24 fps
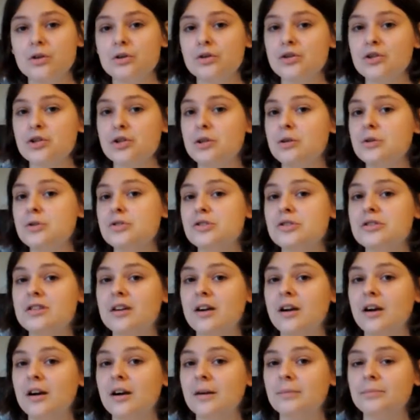She loses
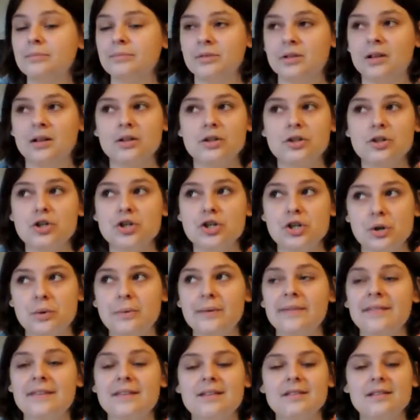her, not shoe
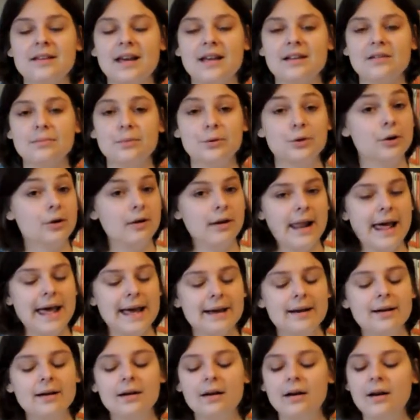in this case, but her
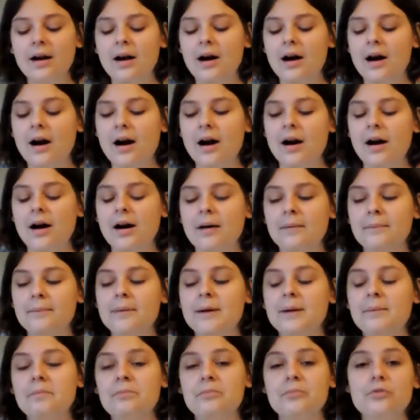leg.
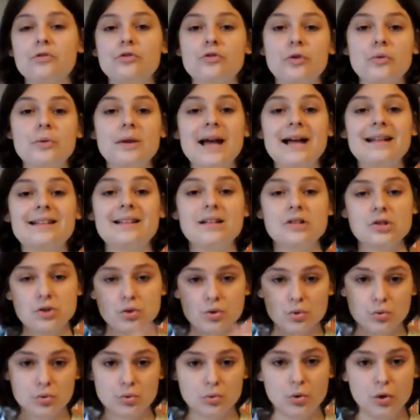So yeah, that
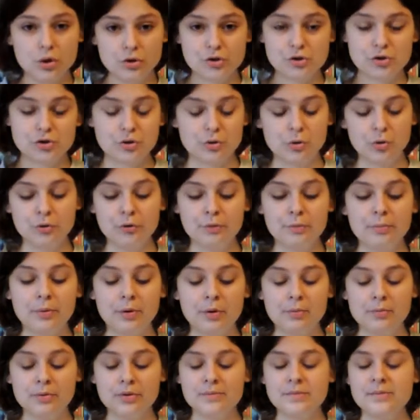causes a lot of
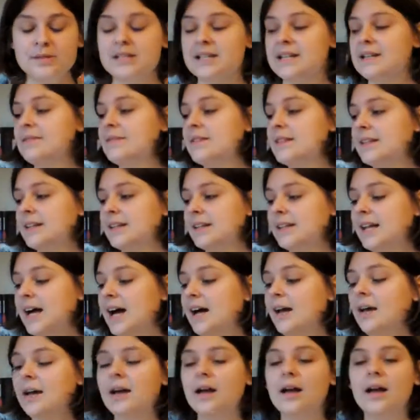problems and everything like
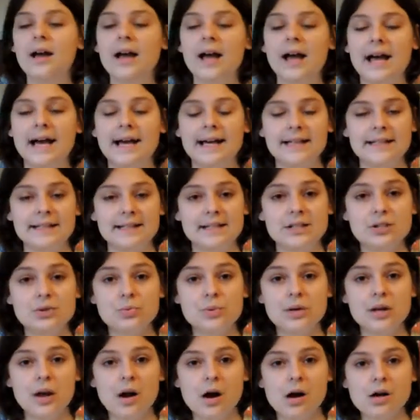that. And it's
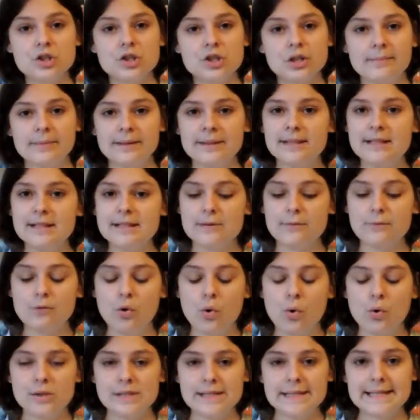really awesome. And this, of
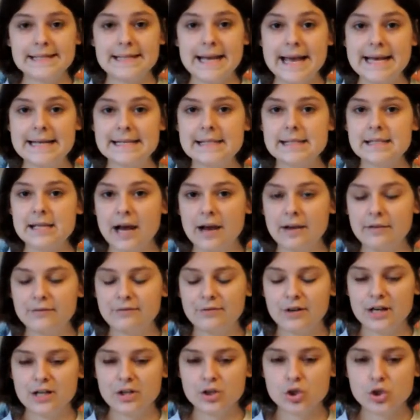course, is a
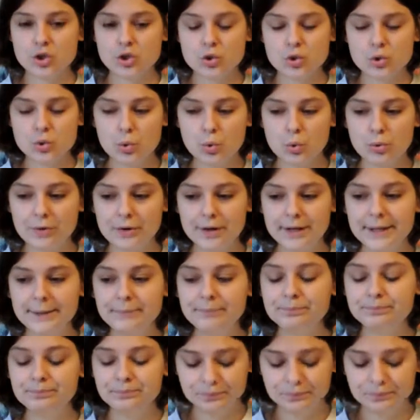sci-fi story.